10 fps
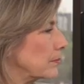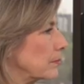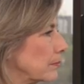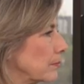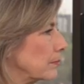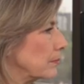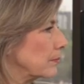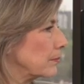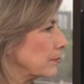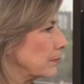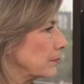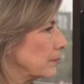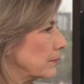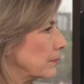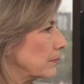
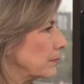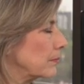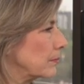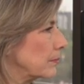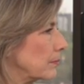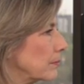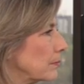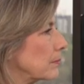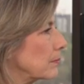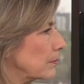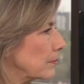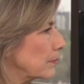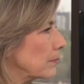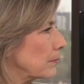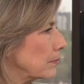
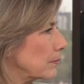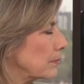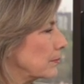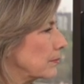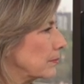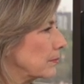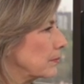No words are spoken by the person on screen.